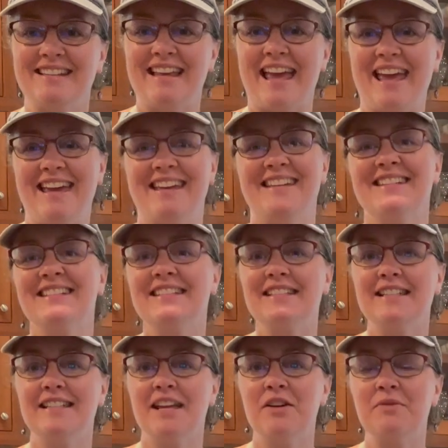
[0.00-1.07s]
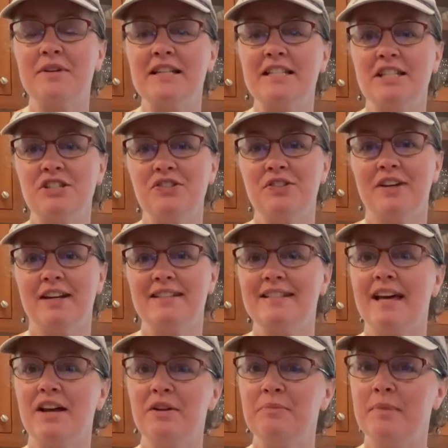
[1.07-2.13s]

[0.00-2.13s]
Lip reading: Hey, today I want to teach you guys how to